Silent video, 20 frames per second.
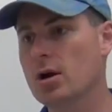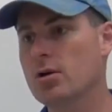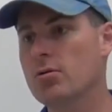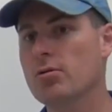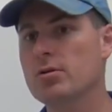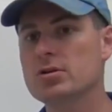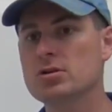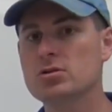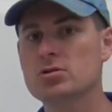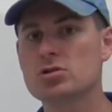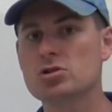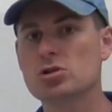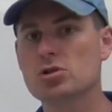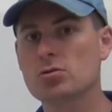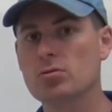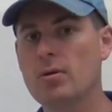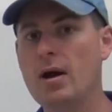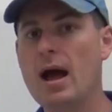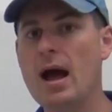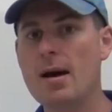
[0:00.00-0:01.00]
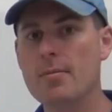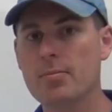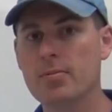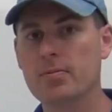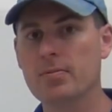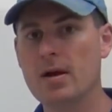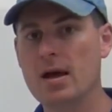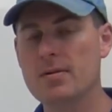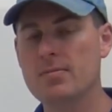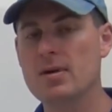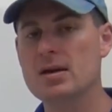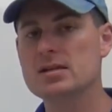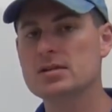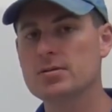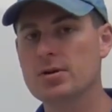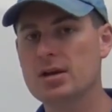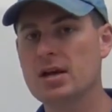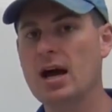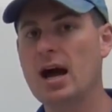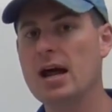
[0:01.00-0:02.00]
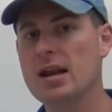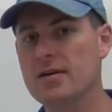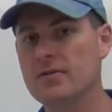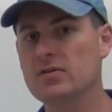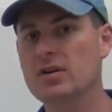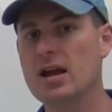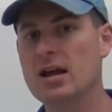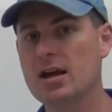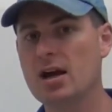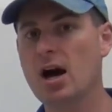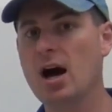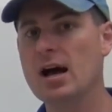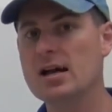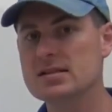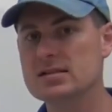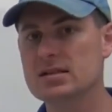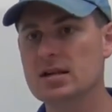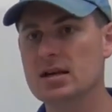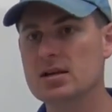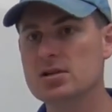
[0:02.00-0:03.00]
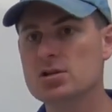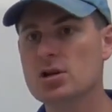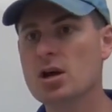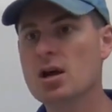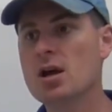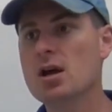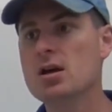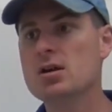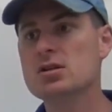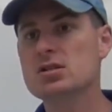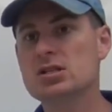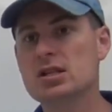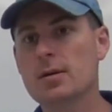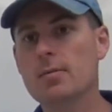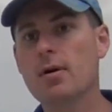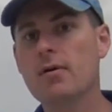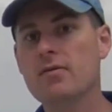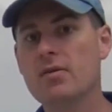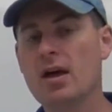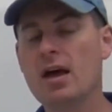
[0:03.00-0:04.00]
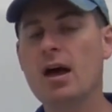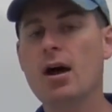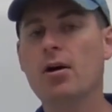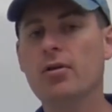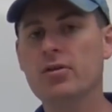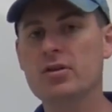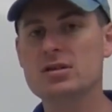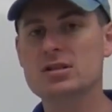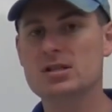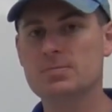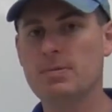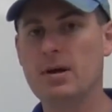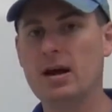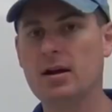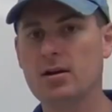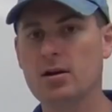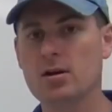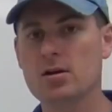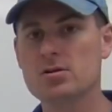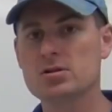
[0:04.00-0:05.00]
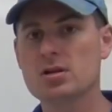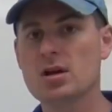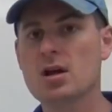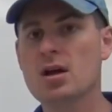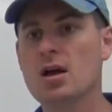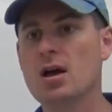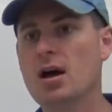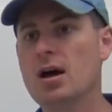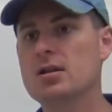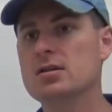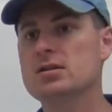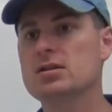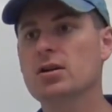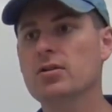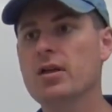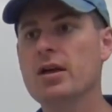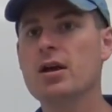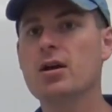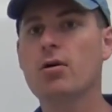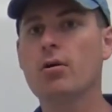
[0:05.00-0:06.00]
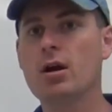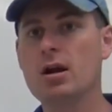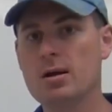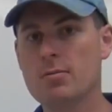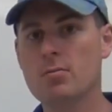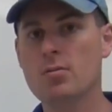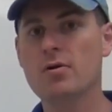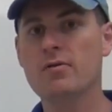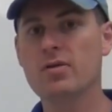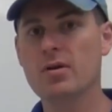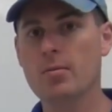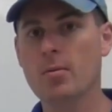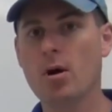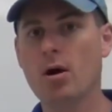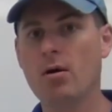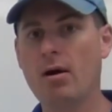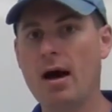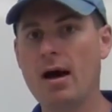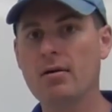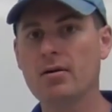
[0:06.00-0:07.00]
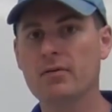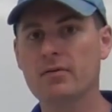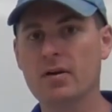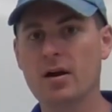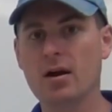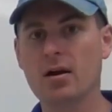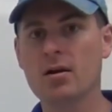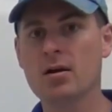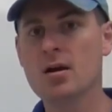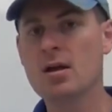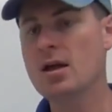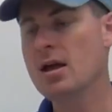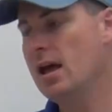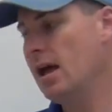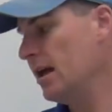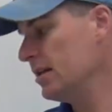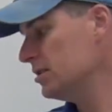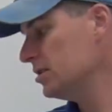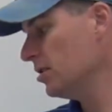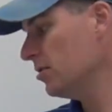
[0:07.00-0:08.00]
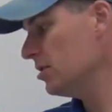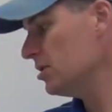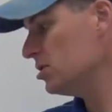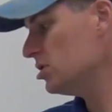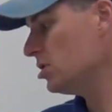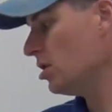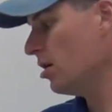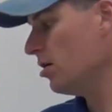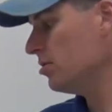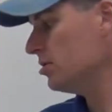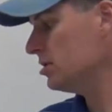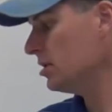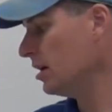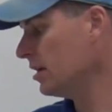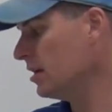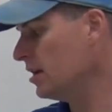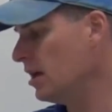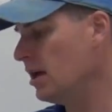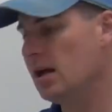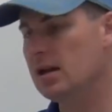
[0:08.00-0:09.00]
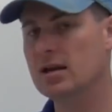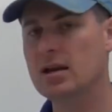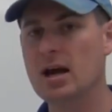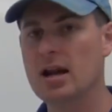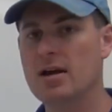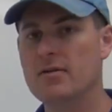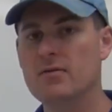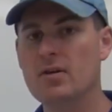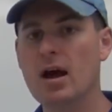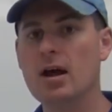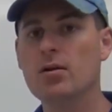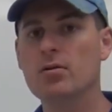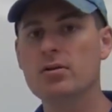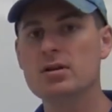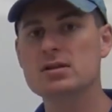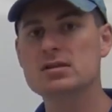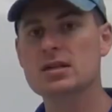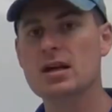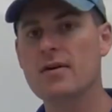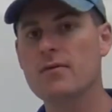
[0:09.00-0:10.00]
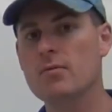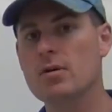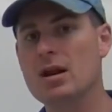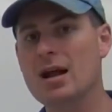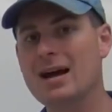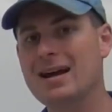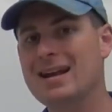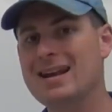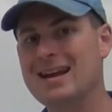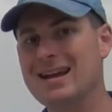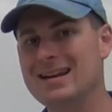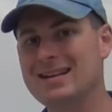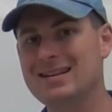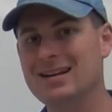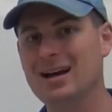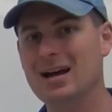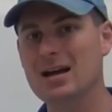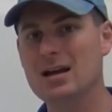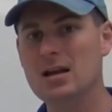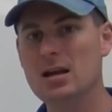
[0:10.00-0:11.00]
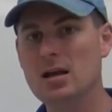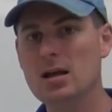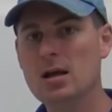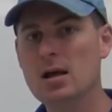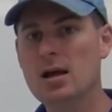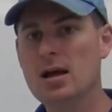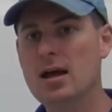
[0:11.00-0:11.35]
are going to trap and basically kind of take hostage some of the health inspectors until they agree to move them all out of there. And so this shows, again, kind of not only is the government not getting it done,